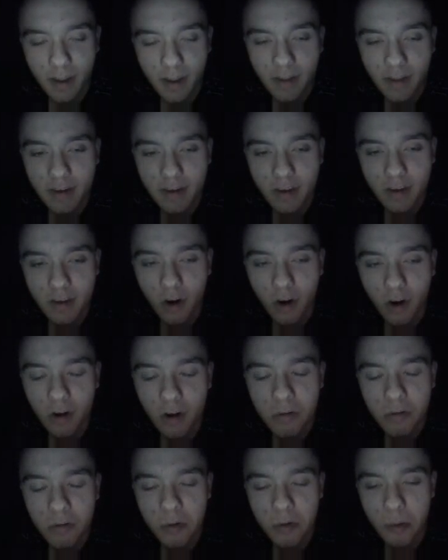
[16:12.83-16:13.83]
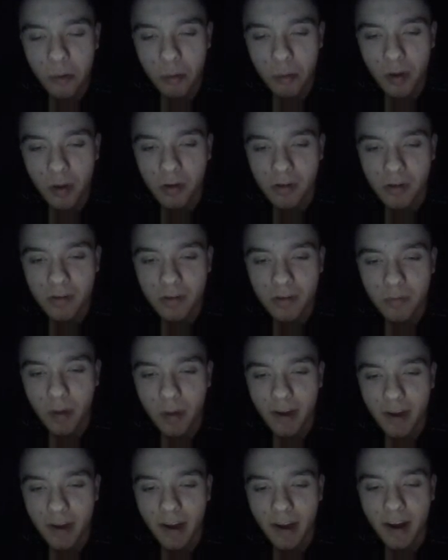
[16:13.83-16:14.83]
And like, dogs were built
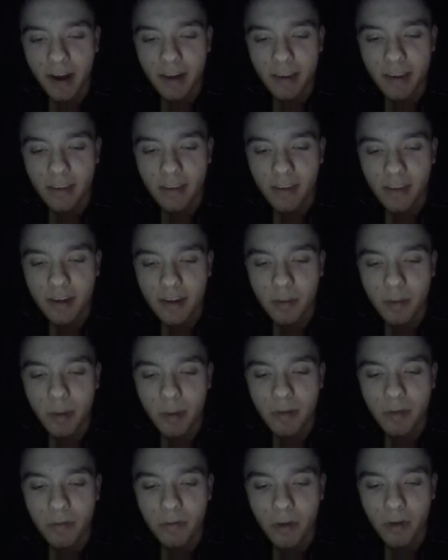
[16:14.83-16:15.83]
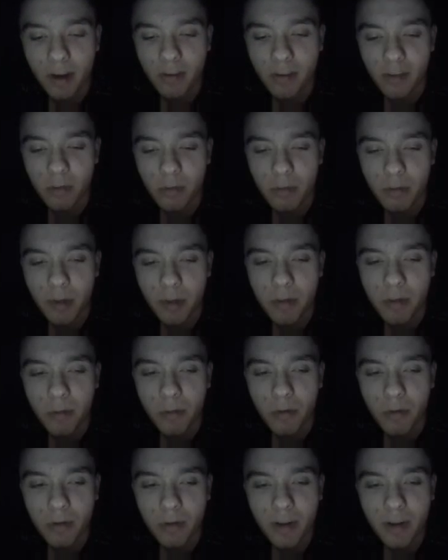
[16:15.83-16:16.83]
by God, like, to be friends with
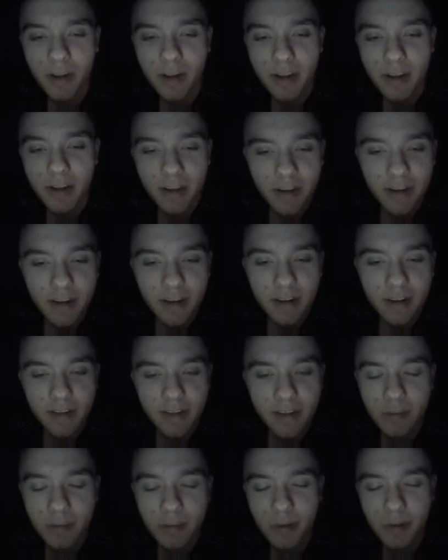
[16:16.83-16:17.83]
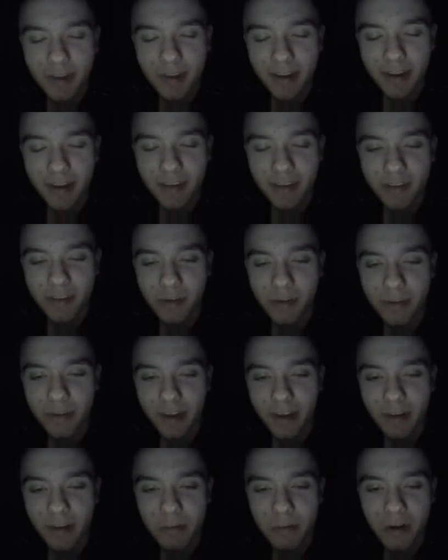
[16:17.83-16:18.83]
people. That's why I think it's so
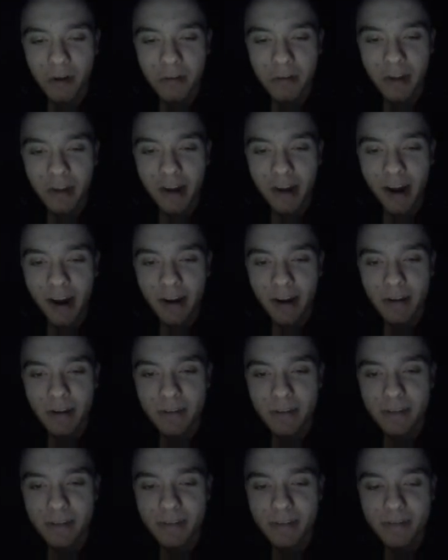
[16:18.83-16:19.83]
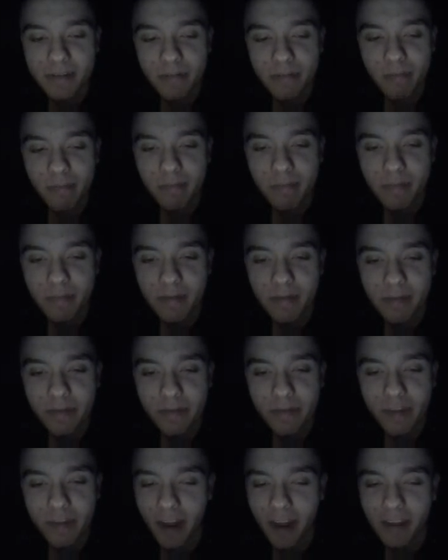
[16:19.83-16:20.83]
sad whenever they die.
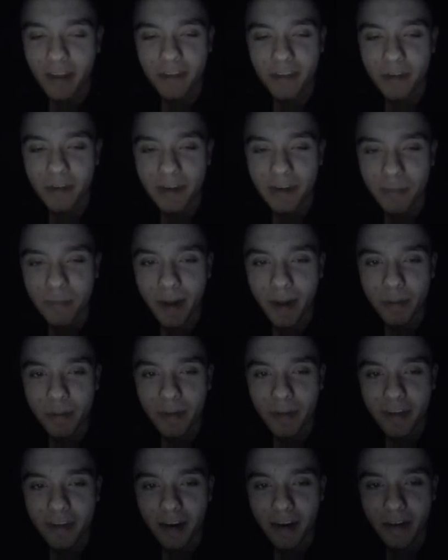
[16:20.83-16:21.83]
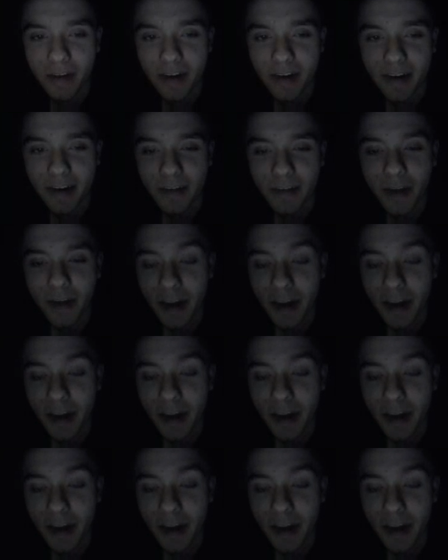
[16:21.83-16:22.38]
God, that's all making me sad right now.